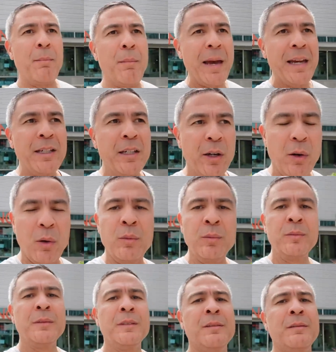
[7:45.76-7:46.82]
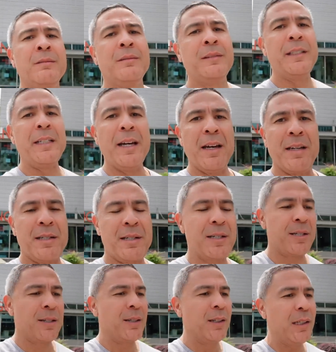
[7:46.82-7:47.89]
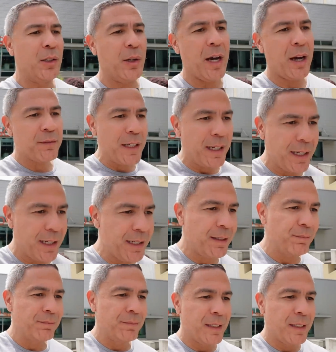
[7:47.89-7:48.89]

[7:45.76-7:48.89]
Mango, yes. You have to hit it.